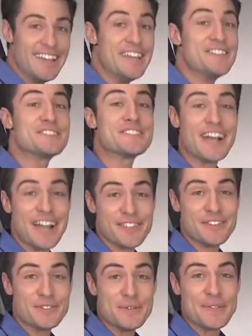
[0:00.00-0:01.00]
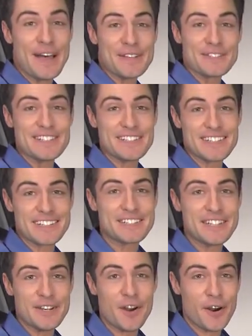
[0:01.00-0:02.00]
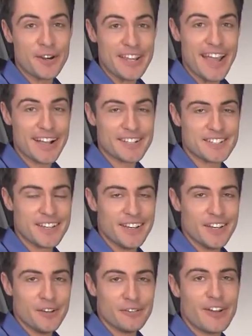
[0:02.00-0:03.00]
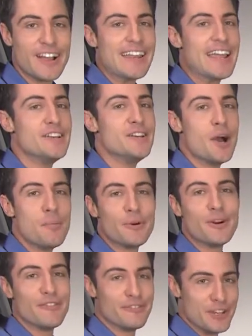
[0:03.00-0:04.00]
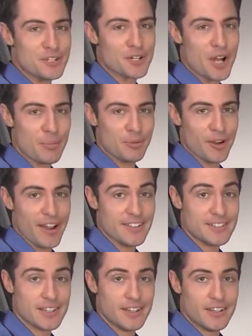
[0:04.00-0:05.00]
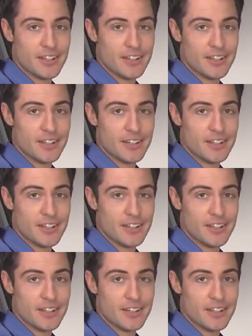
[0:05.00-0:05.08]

Inside the 2016 RDX, you'll find a number of feature upgrades.